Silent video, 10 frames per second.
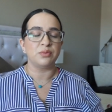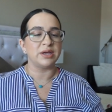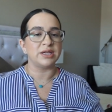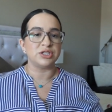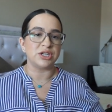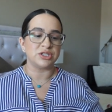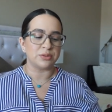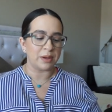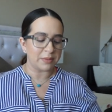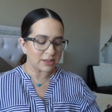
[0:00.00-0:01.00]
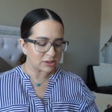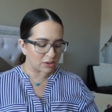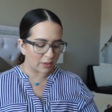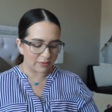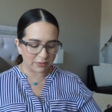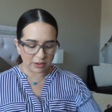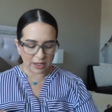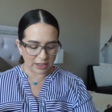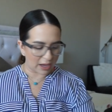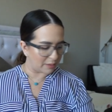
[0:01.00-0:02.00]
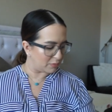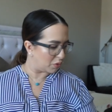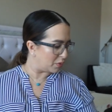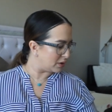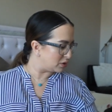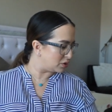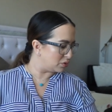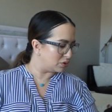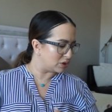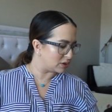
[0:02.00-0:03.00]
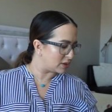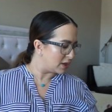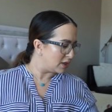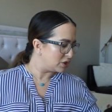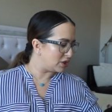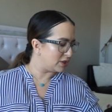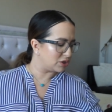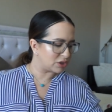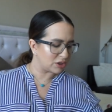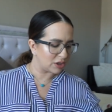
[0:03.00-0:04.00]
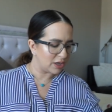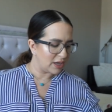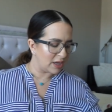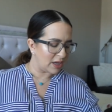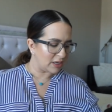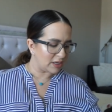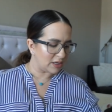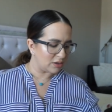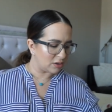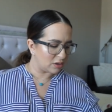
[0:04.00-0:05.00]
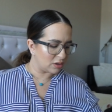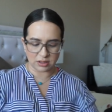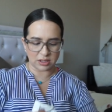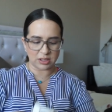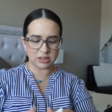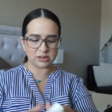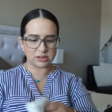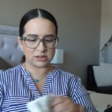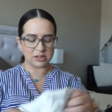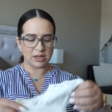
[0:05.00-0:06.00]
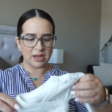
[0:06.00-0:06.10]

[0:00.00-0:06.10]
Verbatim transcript: we can change the baby. So I feel like I'm going to just change her in either this.